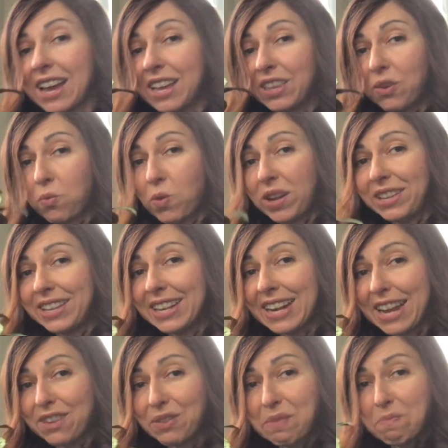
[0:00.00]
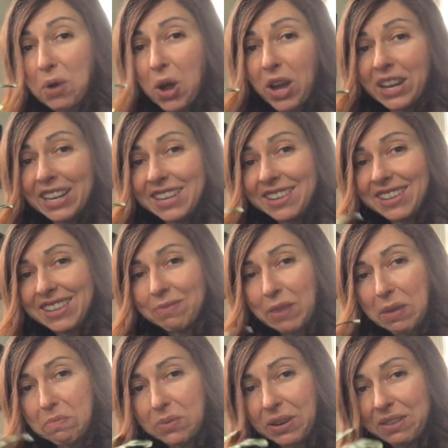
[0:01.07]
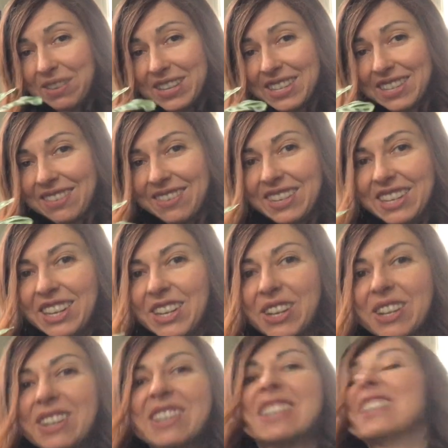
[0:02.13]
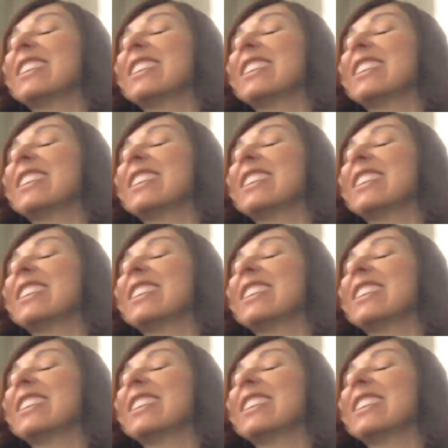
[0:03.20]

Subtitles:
the one that I repotted in my previous video.